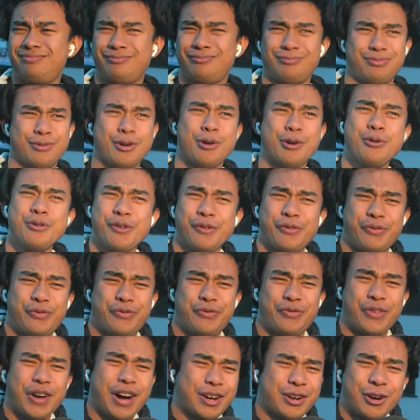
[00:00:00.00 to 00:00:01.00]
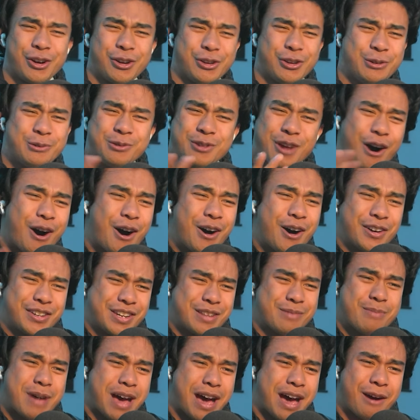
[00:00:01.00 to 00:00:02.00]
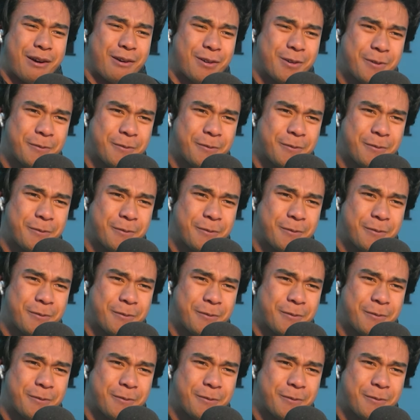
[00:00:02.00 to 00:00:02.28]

Who the fuck are you talking about?